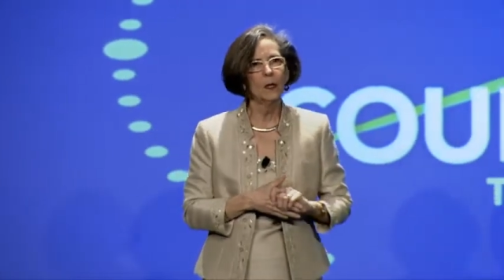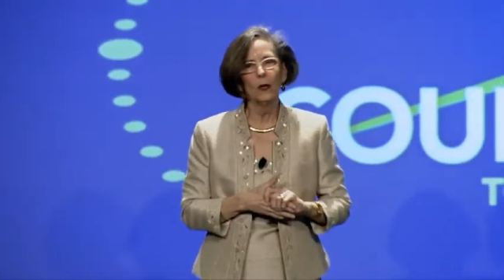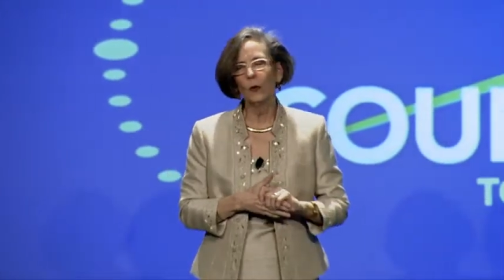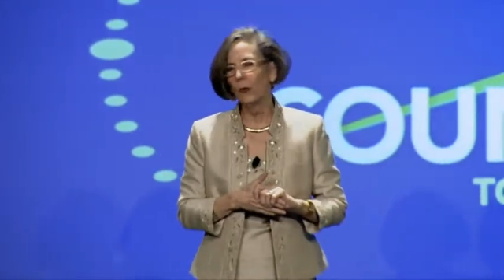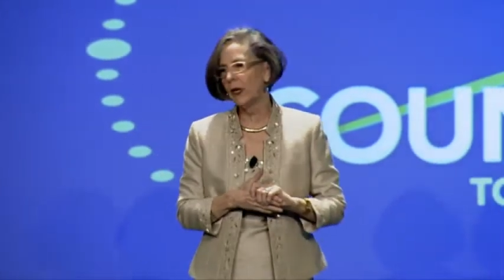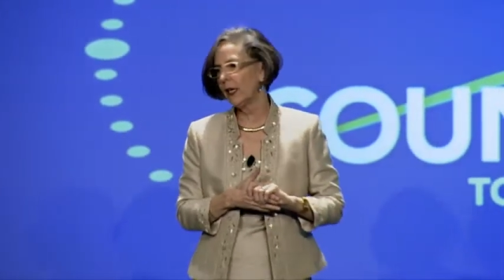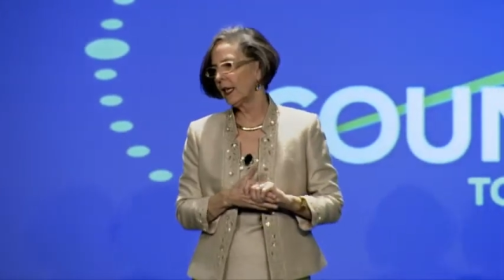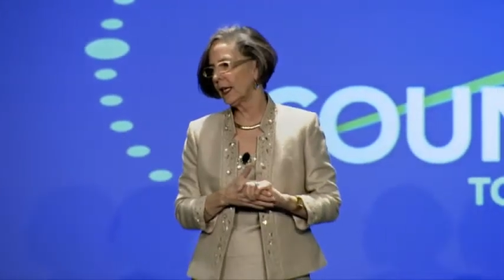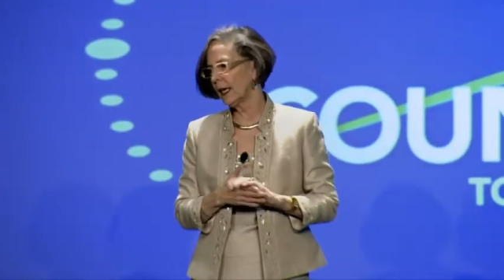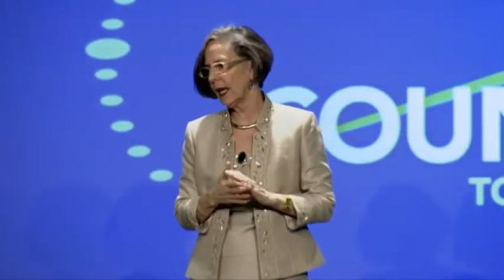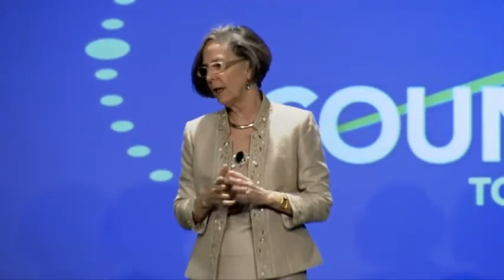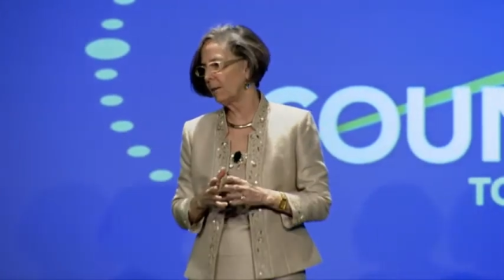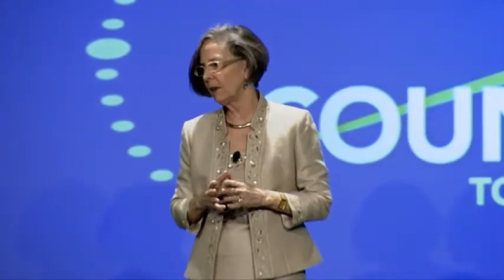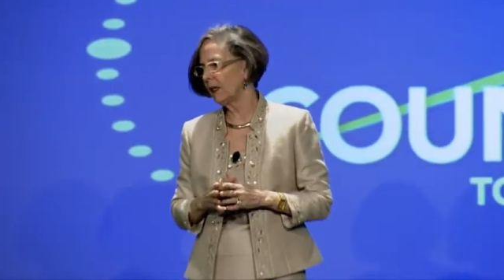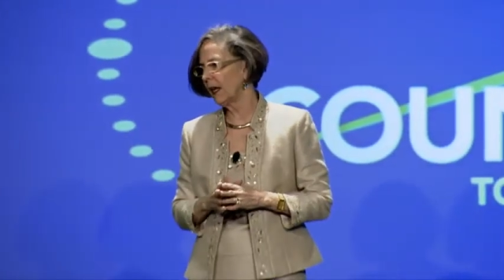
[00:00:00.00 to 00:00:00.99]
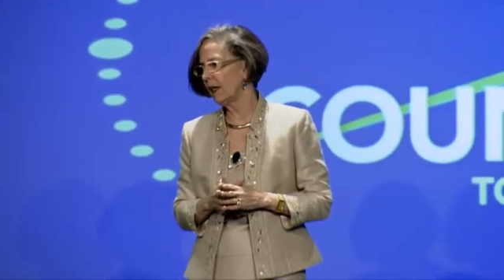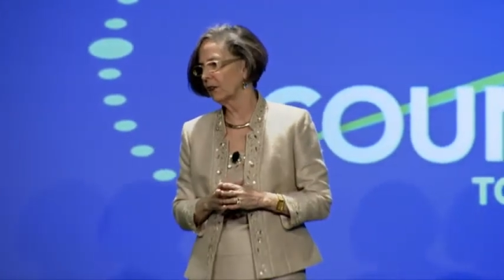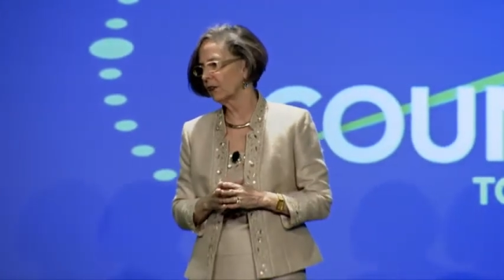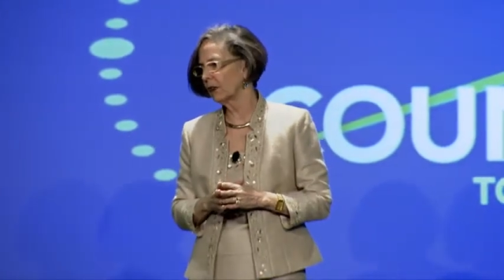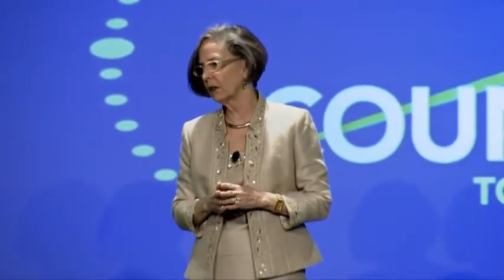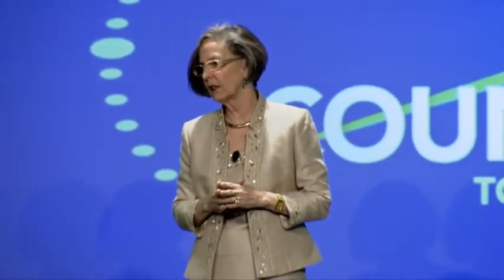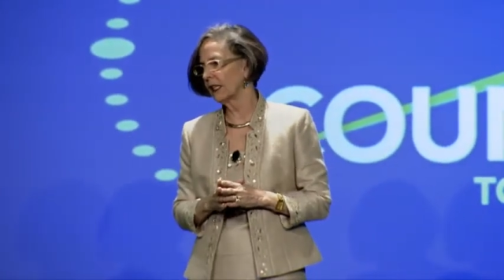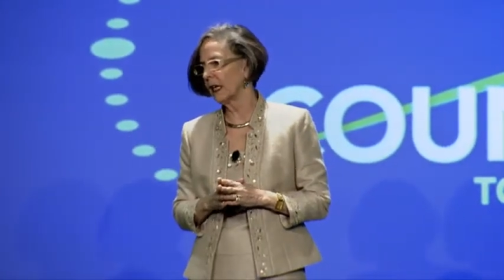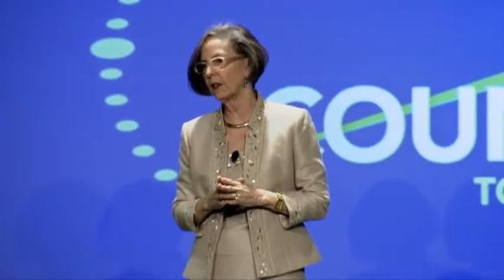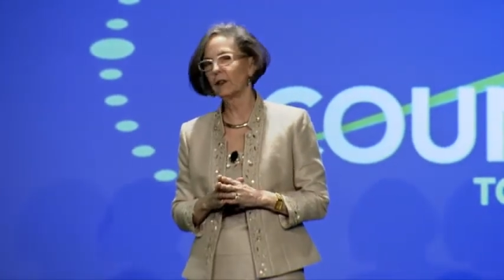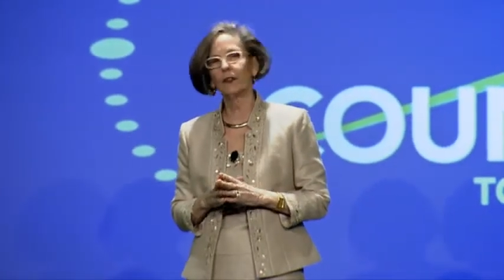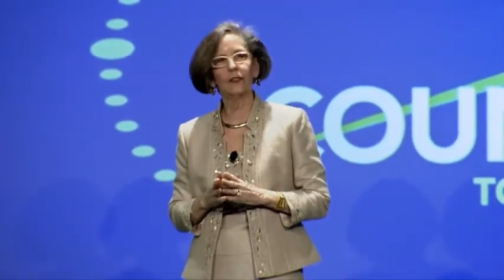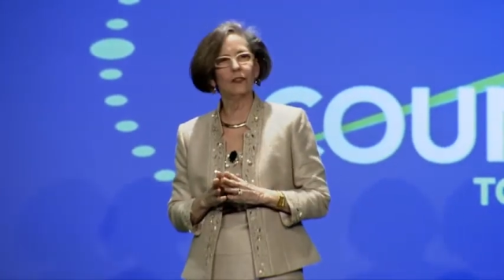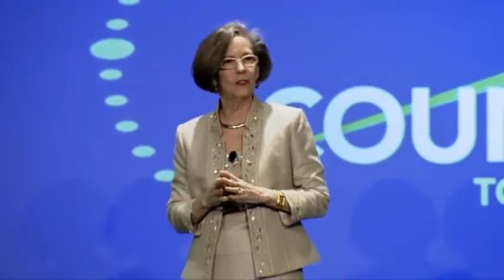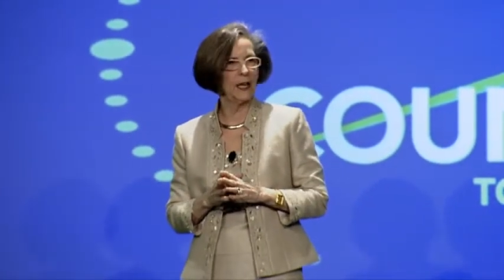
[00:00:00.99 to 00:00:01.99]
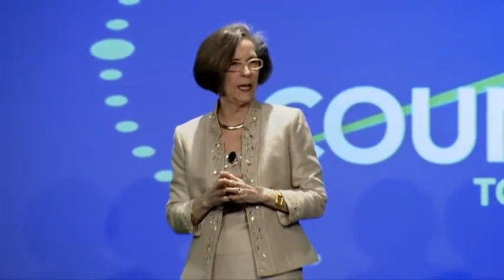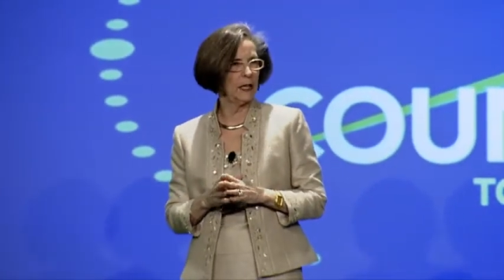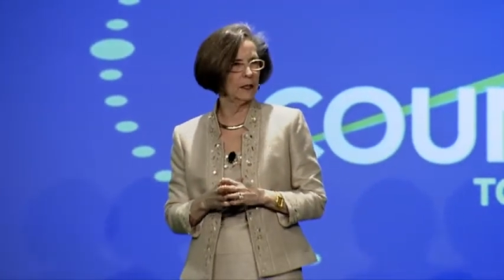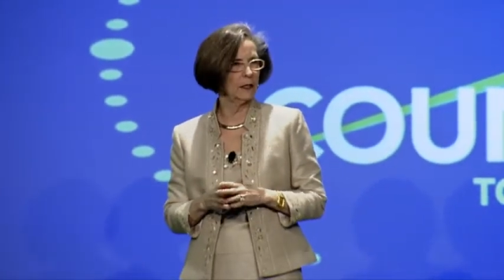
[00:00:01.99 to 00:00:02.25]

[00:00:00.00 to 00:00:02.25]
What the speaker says: We at APA certainly understand,